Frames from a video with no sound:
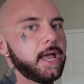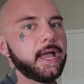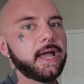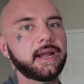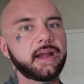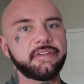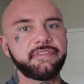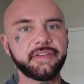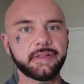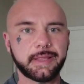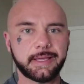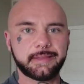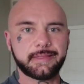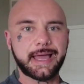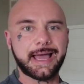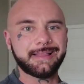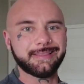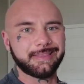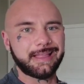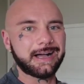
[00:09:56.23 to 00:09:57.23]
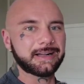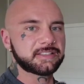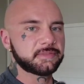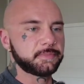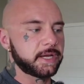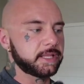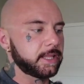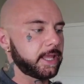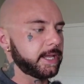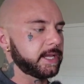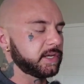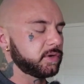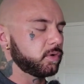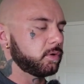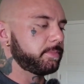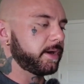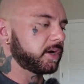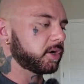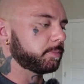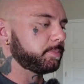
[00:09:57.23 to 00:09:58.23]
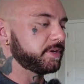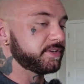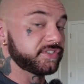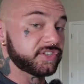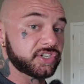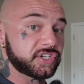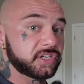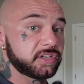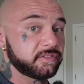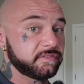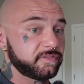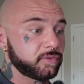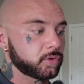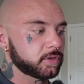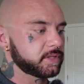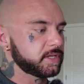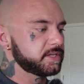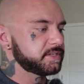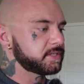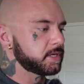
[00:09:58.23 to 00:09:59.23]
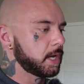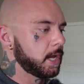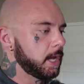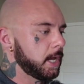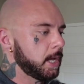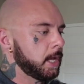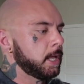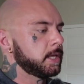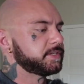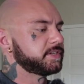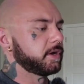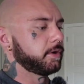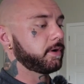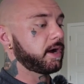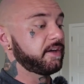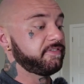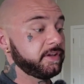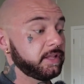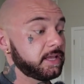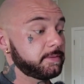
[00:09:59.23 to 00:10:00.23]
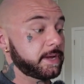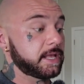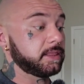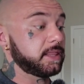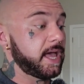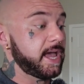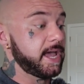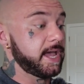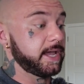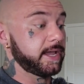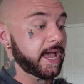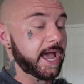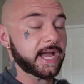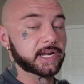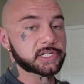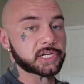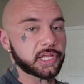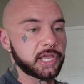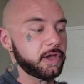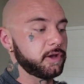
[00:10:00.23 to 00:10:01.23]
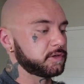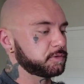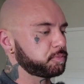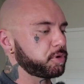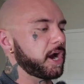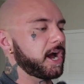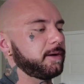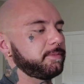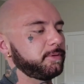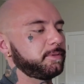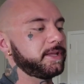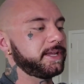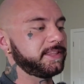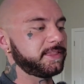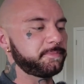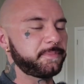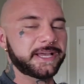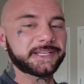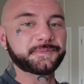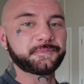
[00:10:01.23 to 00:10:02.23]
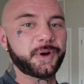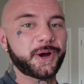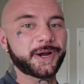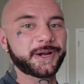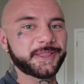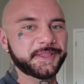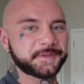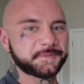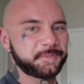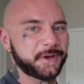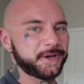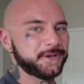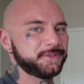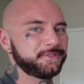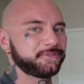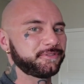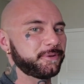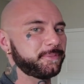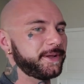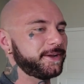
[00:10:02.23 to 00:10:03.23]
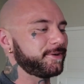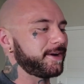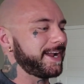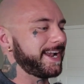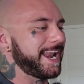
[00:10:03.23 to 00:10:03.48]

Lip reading: And I feel like that locked my leg into a better position for this. So I feel like my leg actually is probably the best part of this pose for me right